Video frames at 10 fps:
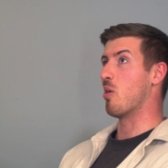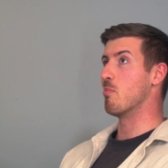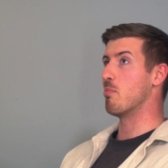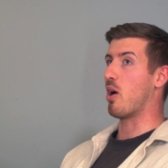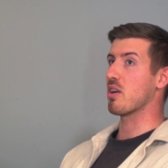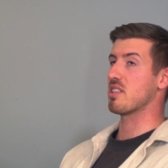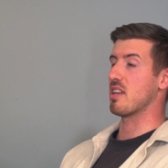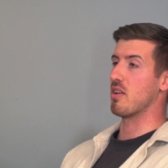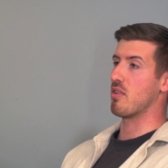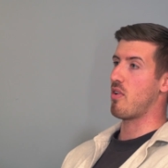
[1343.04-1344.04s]

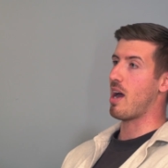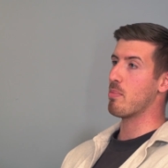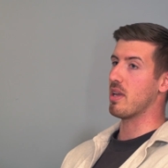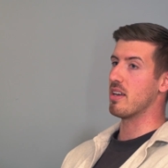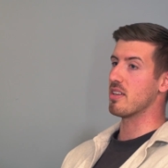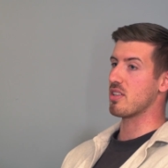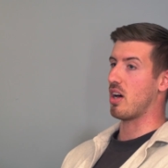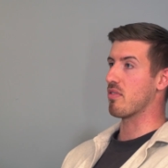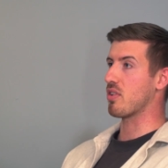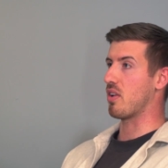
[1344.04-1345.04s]
unboxing, unwrapping
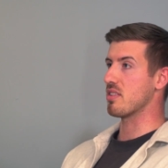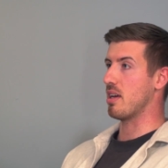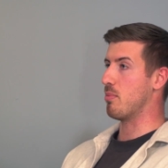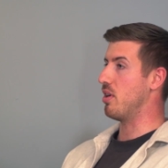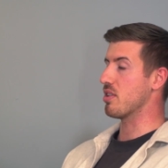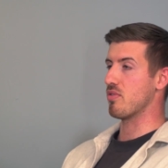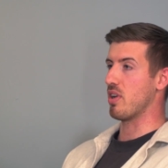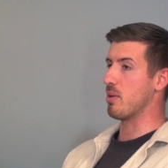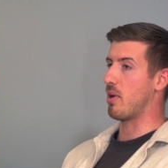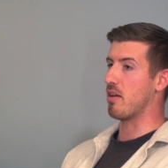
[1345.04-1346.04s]
style of content works
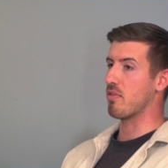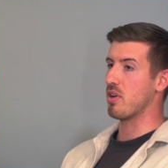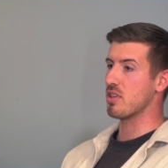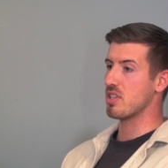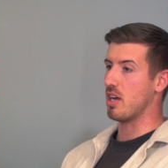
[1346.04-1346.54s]
really well for us.